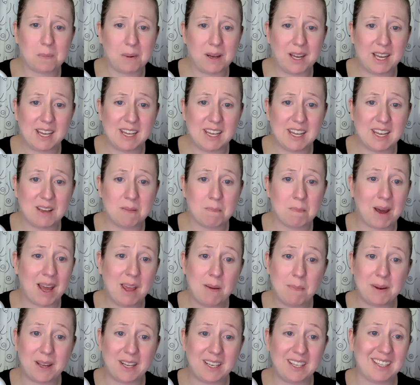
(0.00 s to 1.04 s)
But in my
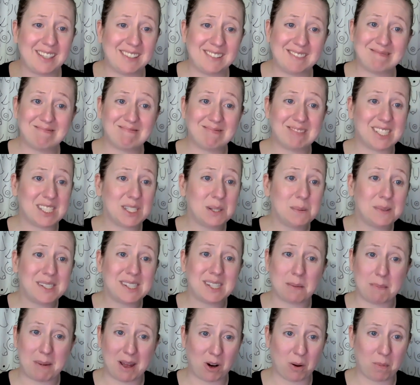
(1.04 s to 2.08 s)
opinion, this was
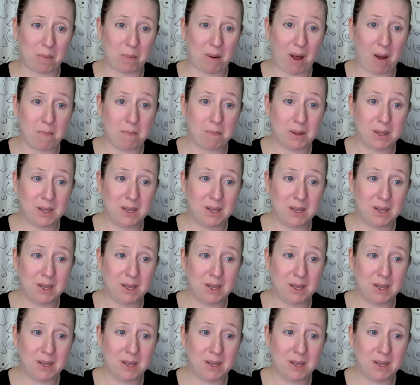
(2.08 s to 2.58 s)
the better pump.